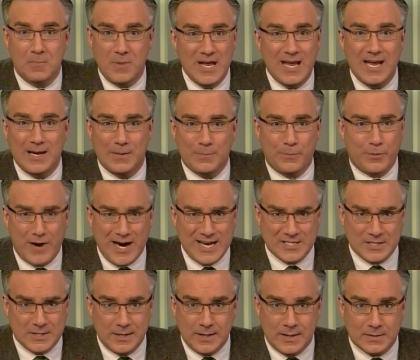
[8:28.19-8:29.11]
being
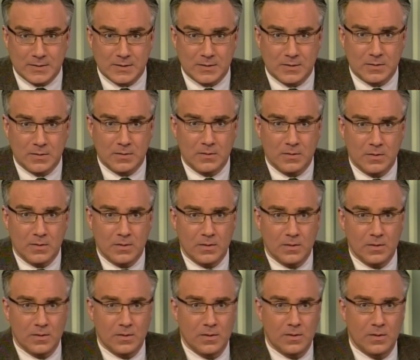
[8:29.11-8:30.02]
president.
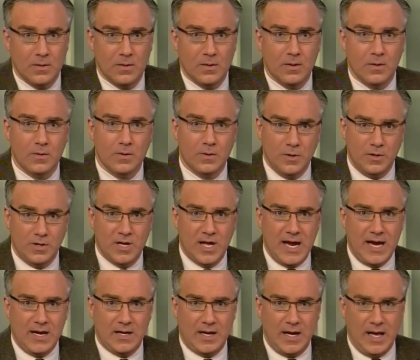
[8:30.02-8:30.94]

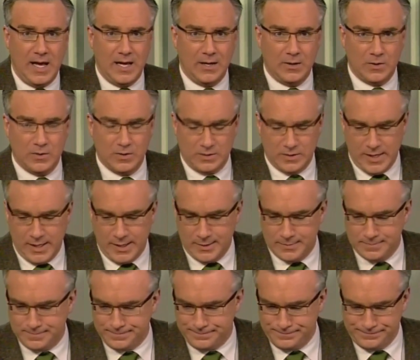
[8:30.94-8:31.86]
Good night and good
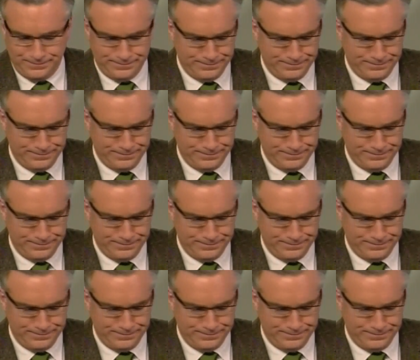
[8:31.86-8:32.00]
luck.